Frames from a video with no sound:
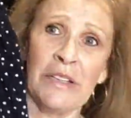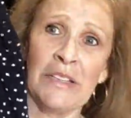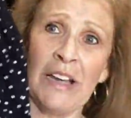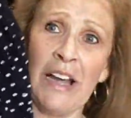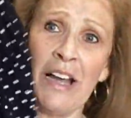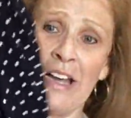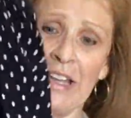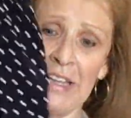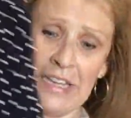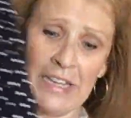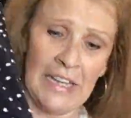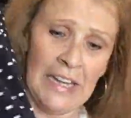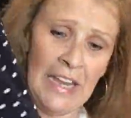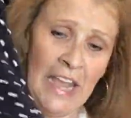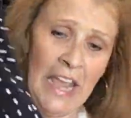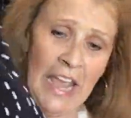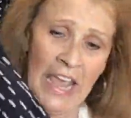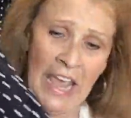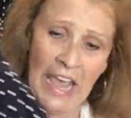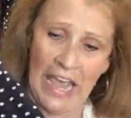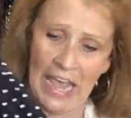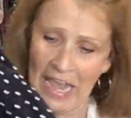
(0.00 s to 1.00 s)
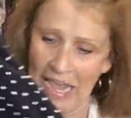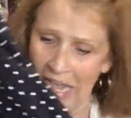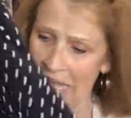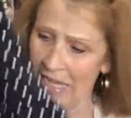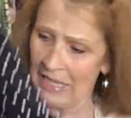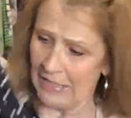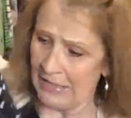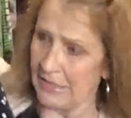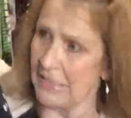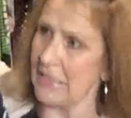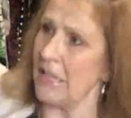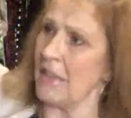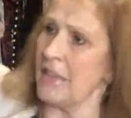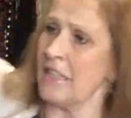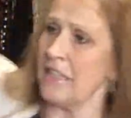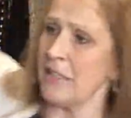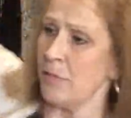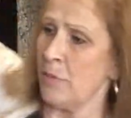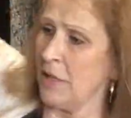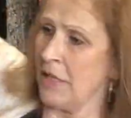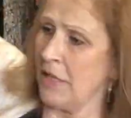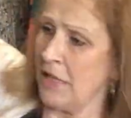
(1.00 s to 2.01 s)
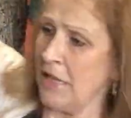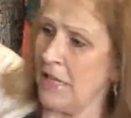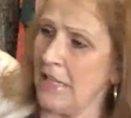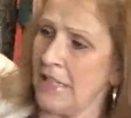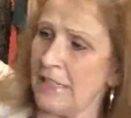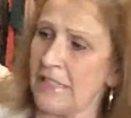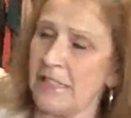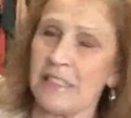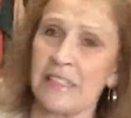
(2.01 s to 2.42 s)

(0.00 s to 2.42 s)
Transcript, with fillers: dotted, and this one is